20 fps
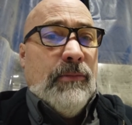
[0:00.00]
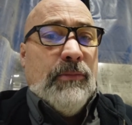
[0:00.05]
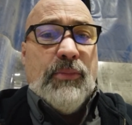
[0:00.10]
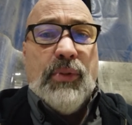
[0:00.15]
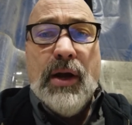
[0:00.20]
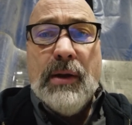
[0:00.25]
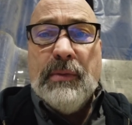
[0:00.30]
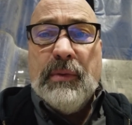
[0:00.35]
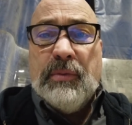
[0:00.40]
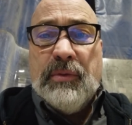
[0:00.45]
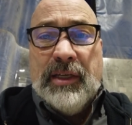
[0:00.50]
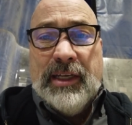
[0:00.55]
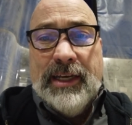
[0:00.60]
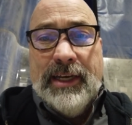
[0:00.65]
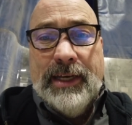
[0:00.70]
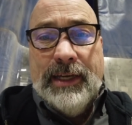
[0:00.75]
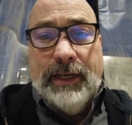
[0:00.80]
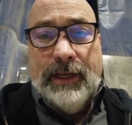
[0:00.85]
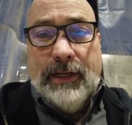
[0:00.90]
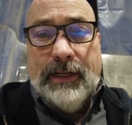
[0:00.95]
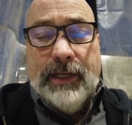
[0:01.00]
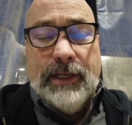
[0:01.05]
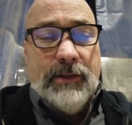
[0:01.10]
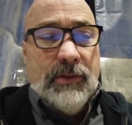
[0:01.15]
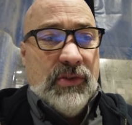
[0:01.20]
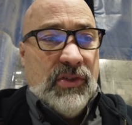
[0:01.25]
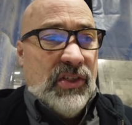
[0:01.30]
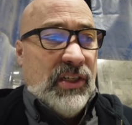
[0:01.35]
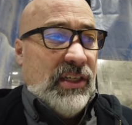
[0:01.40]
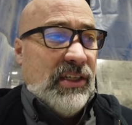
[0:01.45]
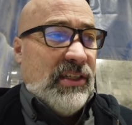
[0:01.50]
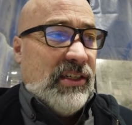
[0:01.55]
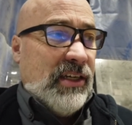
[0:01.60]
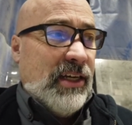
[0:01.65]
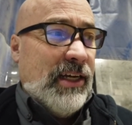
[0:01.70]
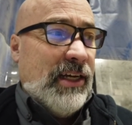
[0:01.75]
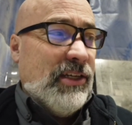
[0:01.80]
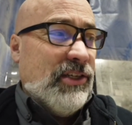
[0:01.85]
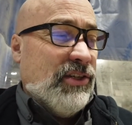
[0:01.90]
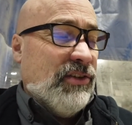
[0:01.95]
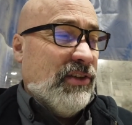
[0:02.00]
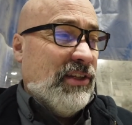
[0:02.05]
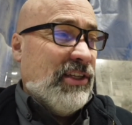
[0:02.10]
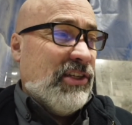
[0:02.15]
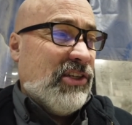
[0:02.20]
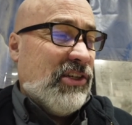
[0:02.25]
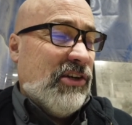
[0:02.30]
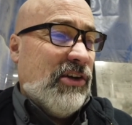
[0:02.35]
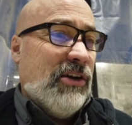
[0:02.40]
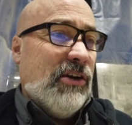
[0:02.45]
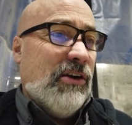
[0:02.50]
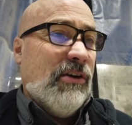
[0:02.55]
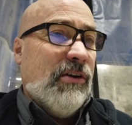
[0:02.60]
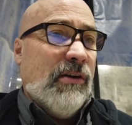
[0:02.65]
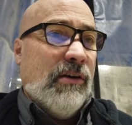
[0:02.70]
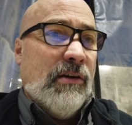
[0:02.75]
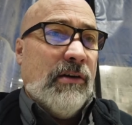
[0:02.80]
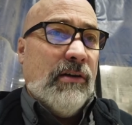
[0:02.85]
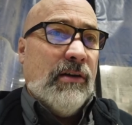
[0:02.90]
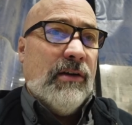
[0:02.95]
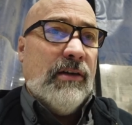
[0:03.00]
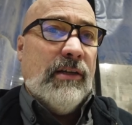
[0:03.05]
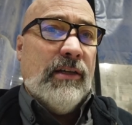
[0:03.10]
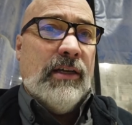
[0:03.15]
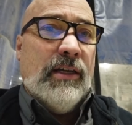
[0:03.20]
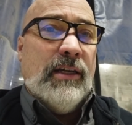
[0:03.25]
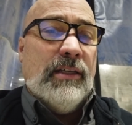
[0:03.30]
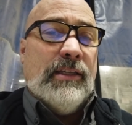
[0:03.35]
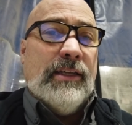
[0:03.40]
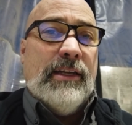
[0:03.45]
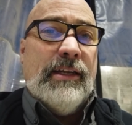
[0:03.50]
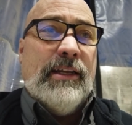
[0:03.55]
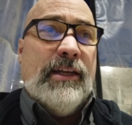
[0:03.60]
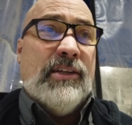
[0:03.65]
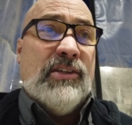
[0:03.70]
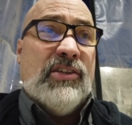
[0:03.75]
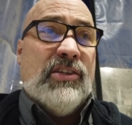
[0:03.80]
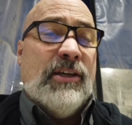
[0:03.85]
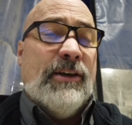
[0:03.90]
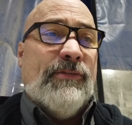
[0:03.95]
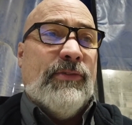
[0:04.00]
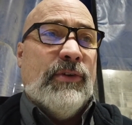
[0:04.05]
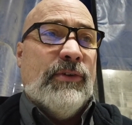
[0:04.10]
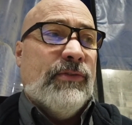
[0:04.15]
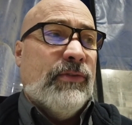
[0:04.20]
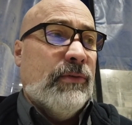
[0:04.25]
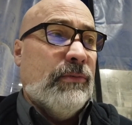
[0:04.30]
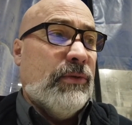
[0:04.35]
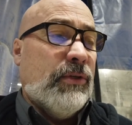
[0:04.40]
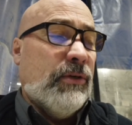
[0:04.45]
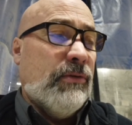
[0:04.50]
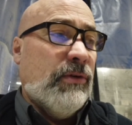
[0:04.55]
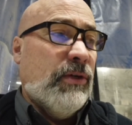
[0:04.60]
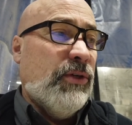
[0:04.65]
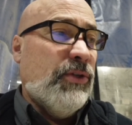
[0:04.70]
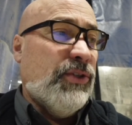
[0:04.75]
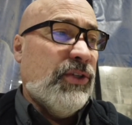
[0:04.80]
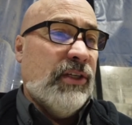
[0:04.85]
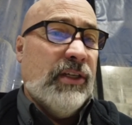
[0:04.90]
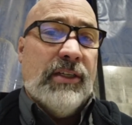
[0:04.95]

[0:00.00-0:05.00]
Probably hit. I don't see signs in this car that it has suffered from corrosion.